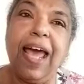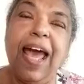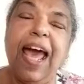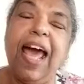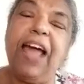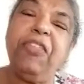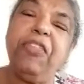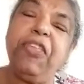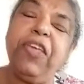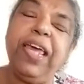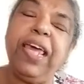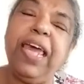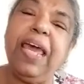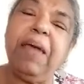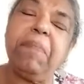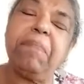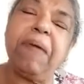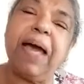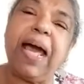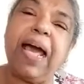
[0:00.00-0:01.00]
And
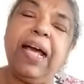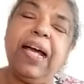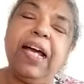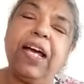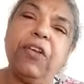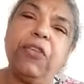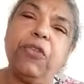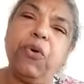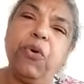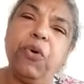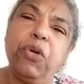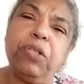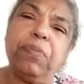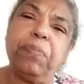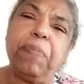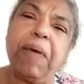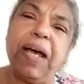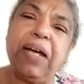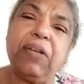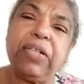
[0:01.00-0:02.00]
thinking back, I thought
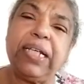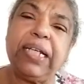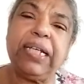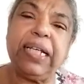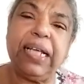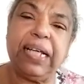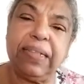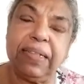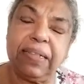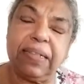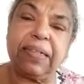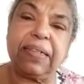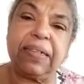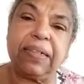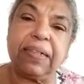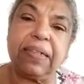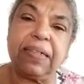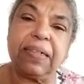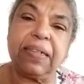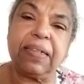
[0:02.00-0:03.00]
about an
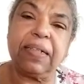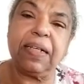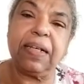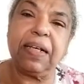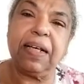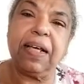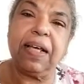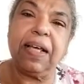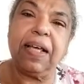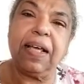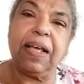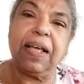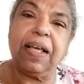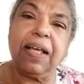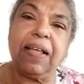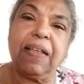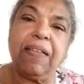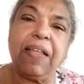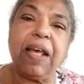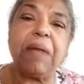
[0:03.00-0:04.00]
incident
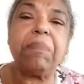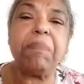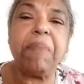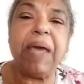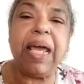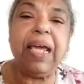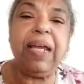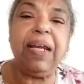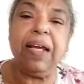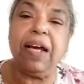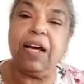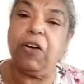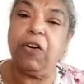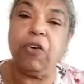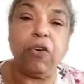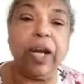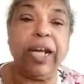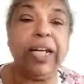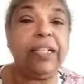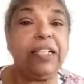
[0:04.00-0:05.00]
that made a
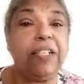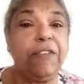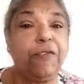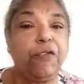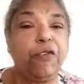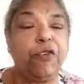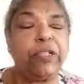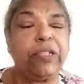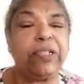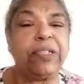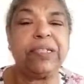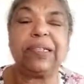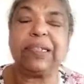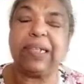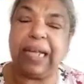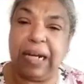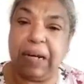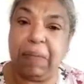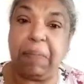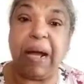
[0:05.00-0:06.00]
great difference
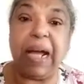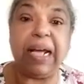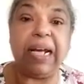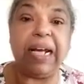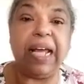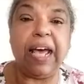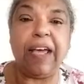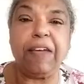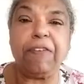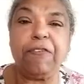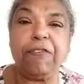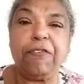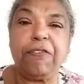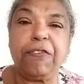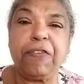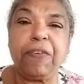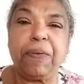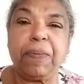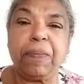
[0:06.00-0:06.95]
in my life.